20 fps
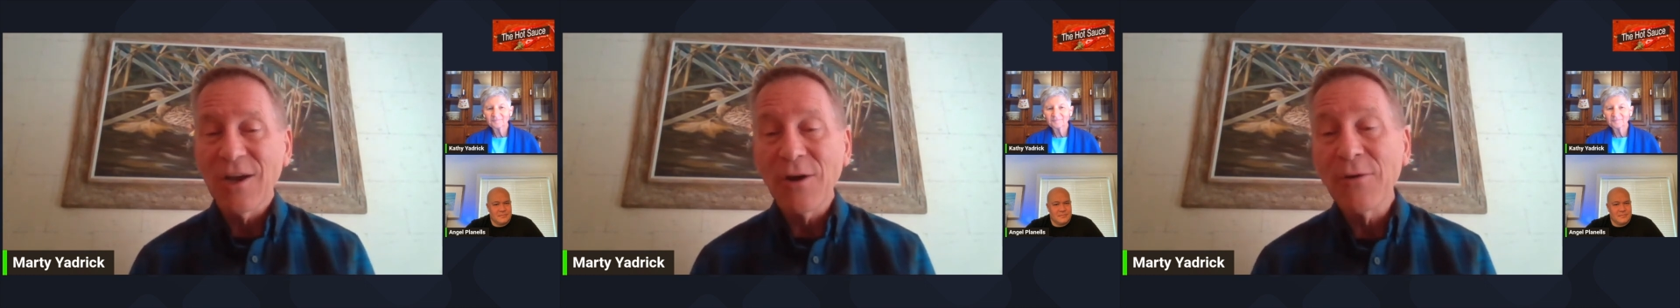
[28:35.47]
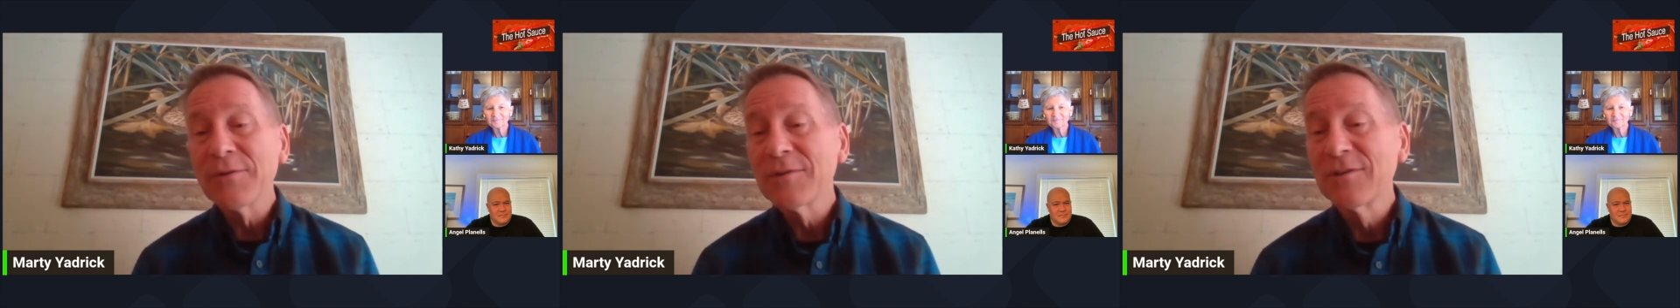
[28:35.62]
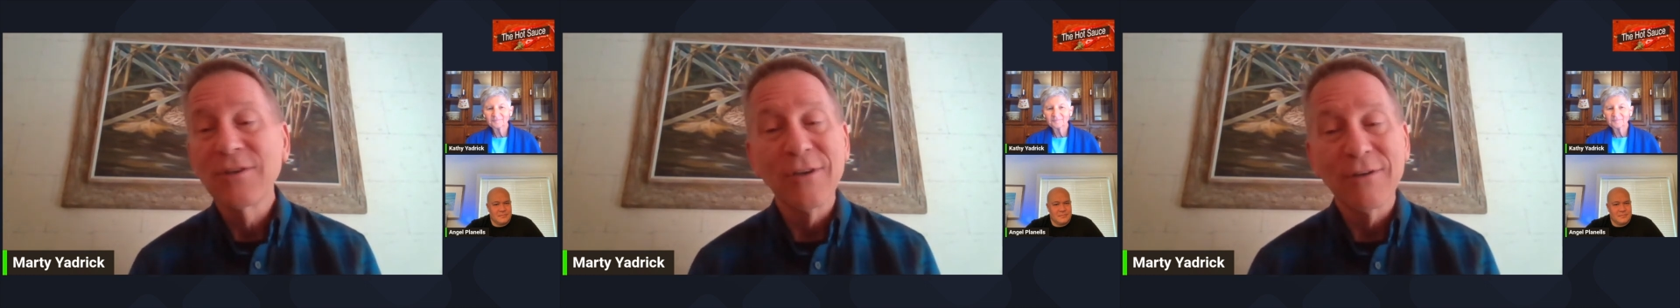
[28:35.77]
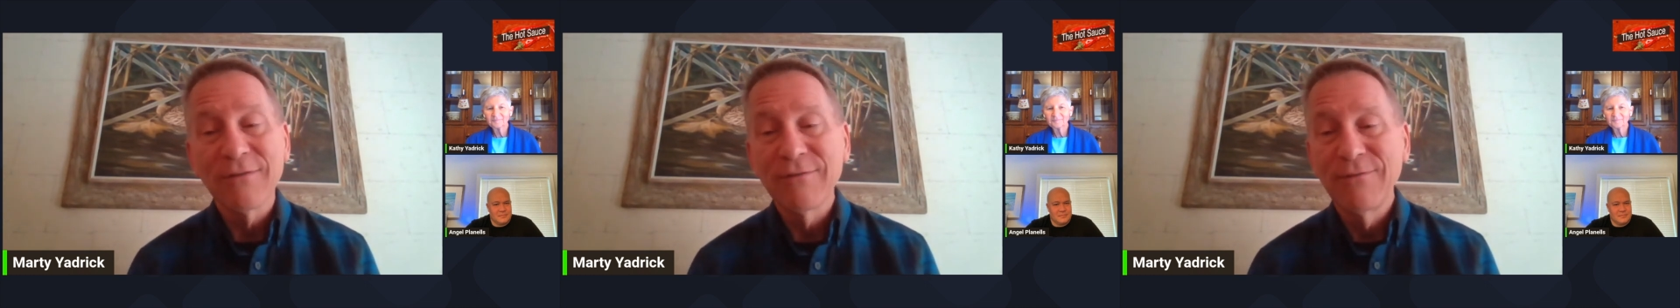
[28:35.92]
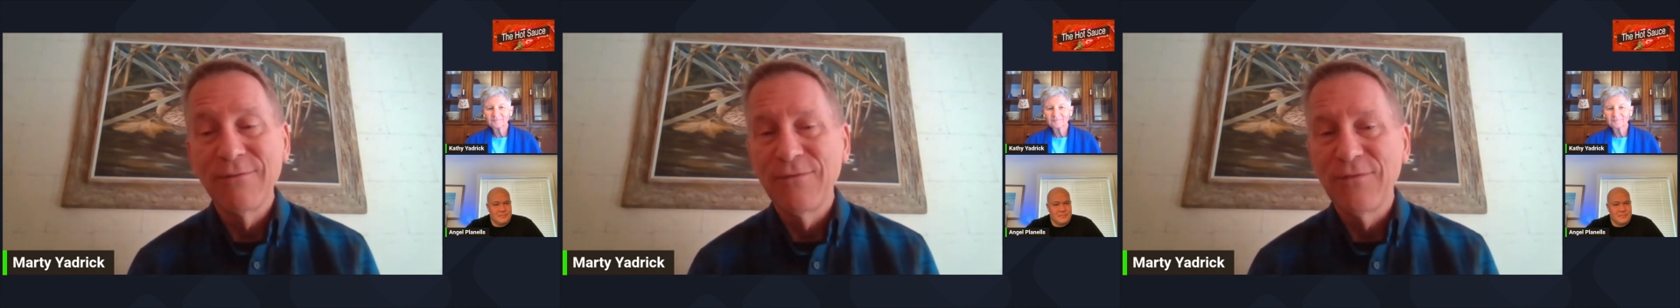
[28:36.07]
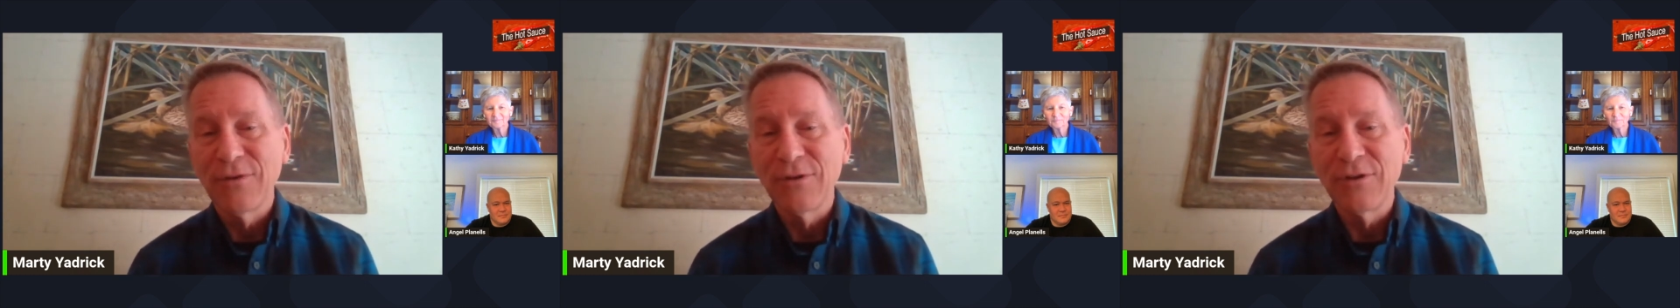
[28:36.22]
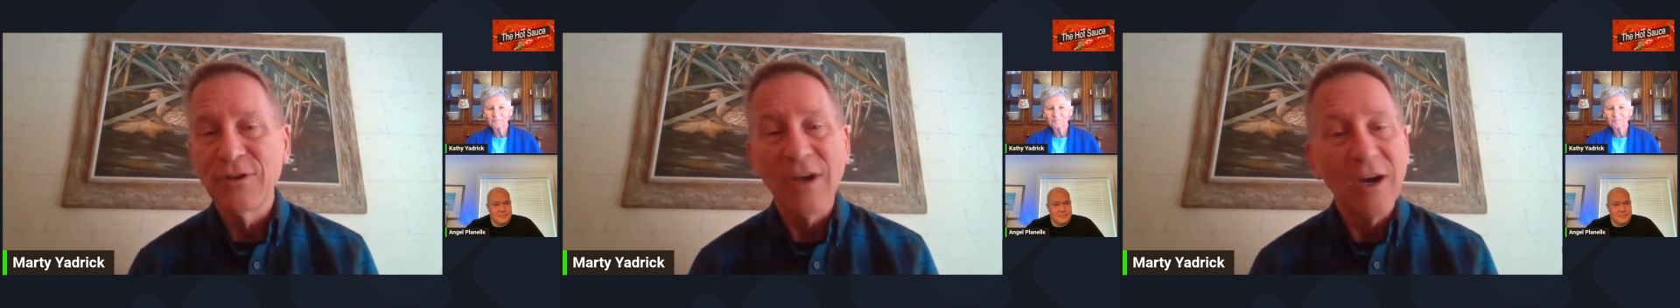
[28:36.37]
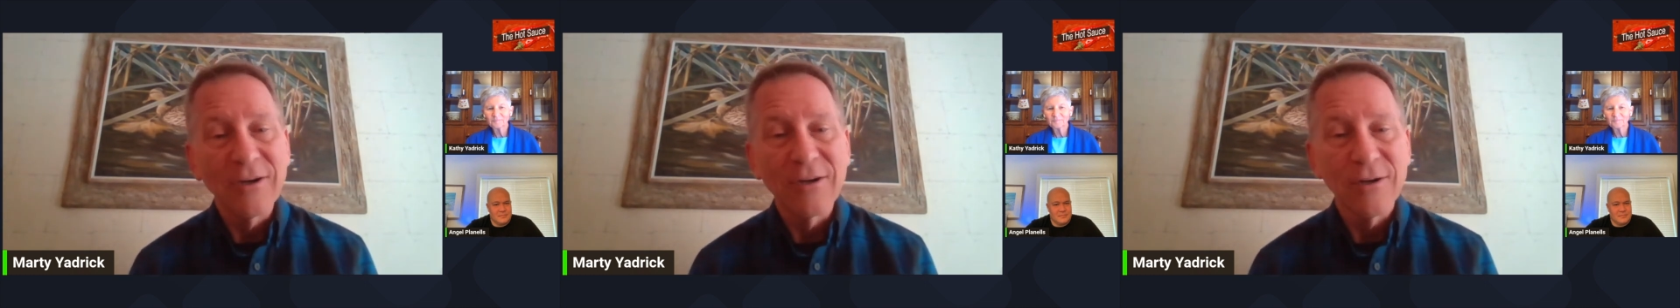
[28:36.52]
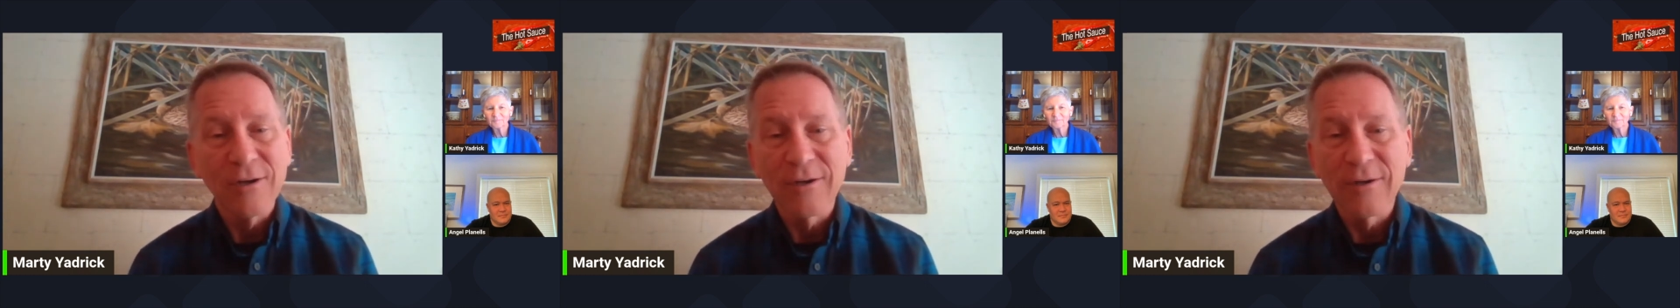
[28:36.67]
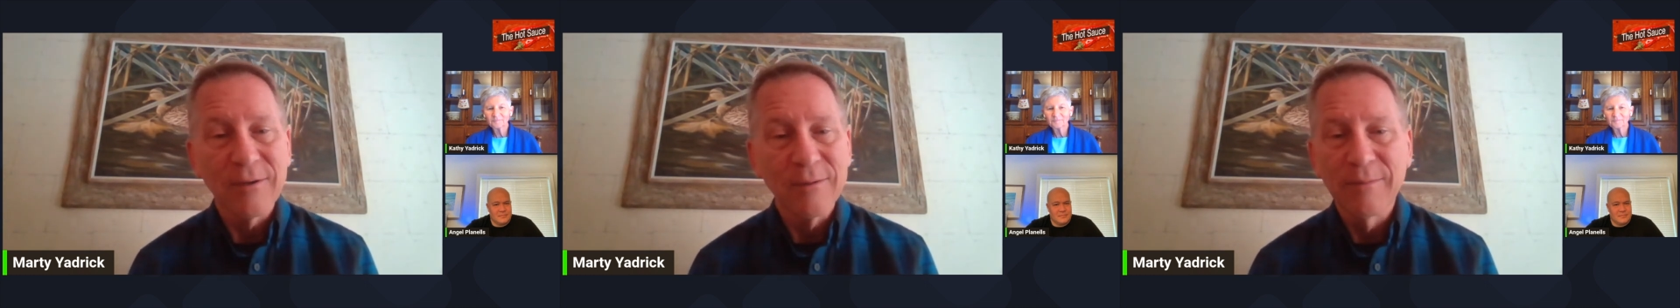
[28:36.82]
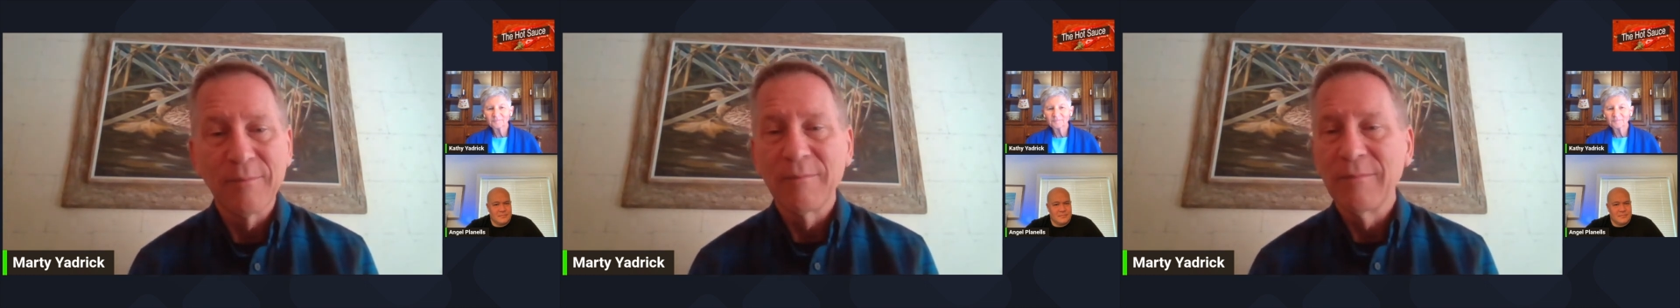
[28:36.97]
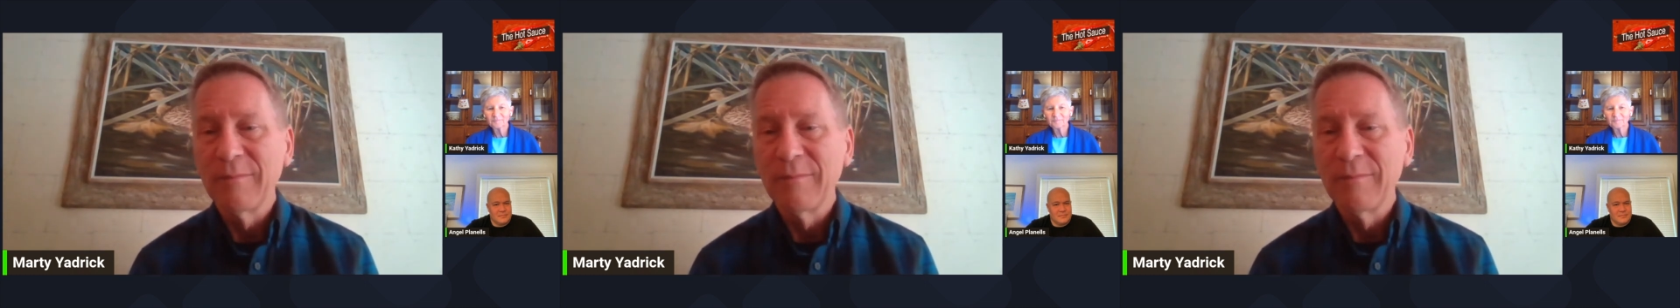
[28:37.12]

always good for younger